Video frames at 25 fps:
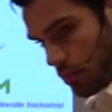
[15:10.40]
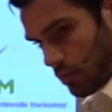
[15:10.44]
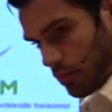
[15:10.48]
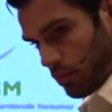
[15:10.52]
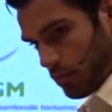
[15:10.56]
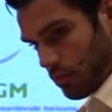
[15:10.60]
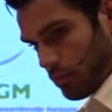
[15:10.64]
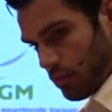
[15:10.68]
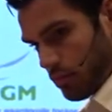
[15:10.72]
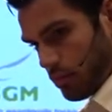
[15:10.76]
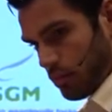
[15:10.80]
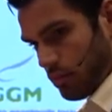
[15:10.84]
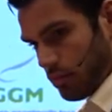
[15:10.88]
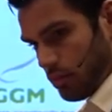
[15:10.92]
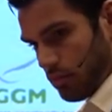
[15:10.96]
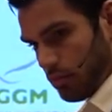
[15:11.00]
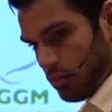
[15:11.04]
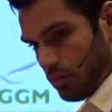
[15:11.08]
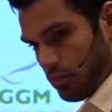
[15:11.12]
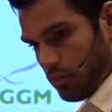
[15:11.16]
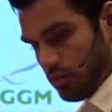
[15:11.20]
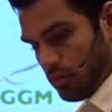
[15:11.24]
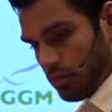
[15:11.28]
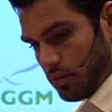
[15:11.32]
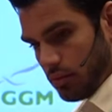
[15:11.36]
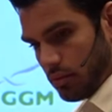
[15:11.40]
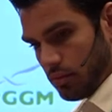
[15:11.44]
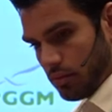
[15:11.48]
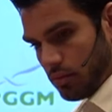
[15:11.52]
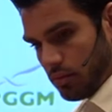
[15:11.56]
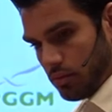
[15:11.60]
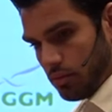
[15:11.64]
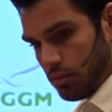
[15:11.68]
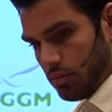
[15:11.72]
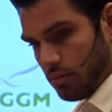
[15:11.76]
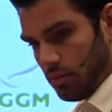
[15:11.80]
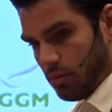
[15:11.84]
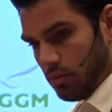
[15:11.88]

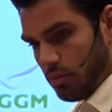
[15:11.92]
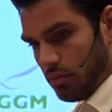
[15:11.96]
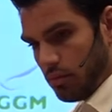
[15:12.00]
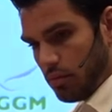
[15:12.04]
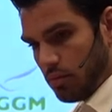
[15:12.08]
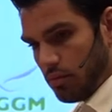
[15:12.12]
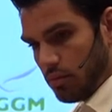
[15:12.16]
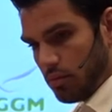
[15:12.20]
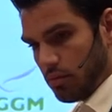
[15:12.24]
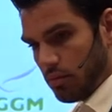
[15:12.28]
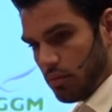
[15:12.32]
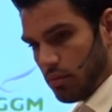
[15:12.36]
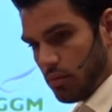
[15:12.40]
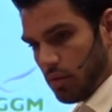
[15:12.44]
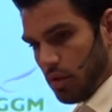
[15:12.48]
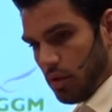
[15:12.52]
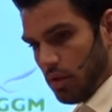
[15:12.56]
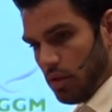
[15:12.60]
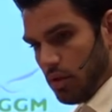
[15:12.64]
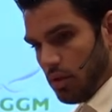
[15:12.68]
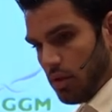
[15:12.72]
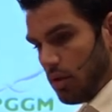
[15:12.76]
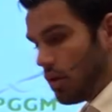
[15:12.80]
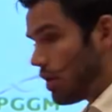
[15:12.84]
Nobody speaks.